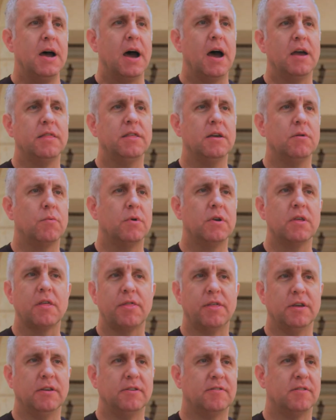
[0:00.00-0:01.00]
I think one of the
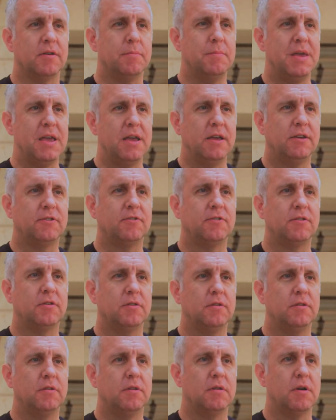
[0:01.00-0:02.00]
things that makes
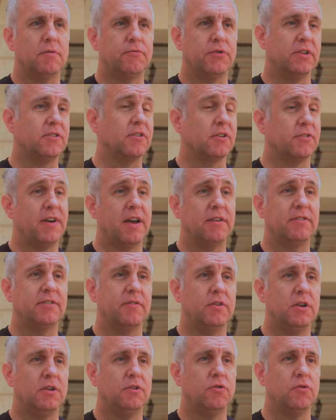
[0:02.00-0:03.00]
Forensics
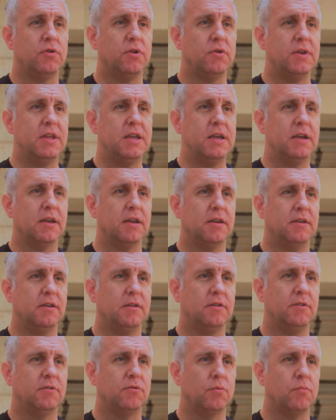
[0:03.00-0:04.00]
572 unique
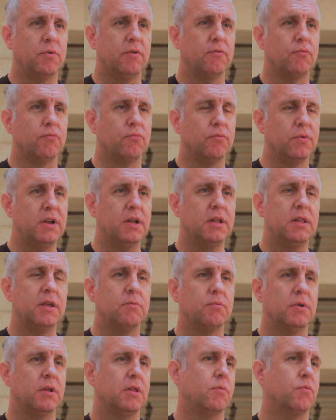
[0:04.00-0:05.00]
is we've
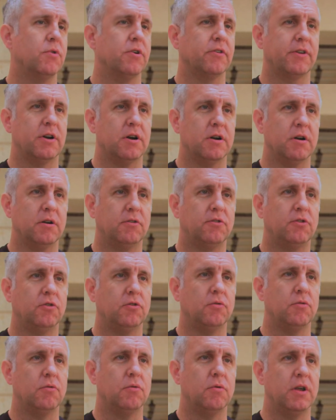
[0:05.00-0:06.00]
really worked hard
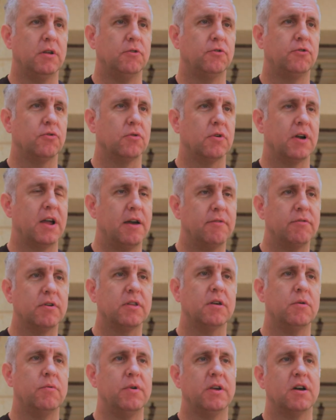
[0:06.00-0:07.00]
to ensure
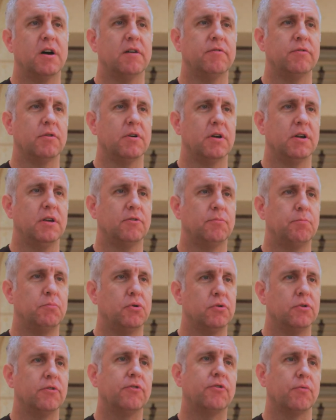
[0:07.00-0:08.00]
everything we cover is
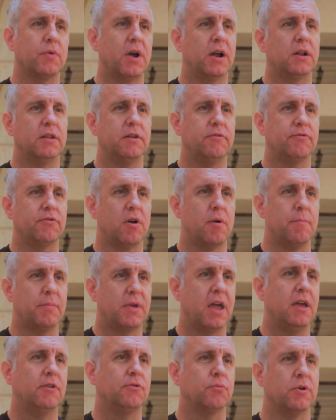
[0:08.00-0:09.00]
pulled directly from
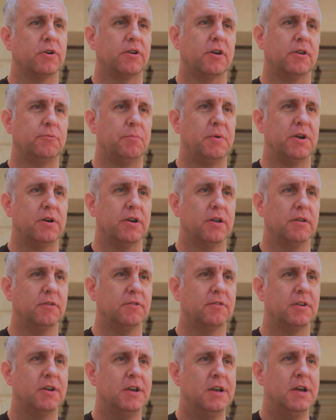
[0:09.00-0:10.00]
casework
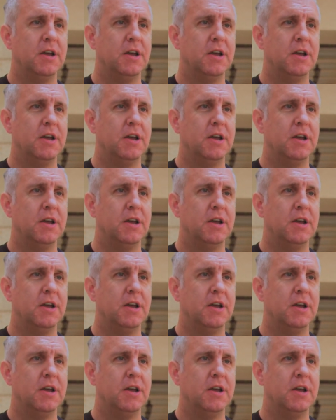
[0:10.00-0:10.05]
experience.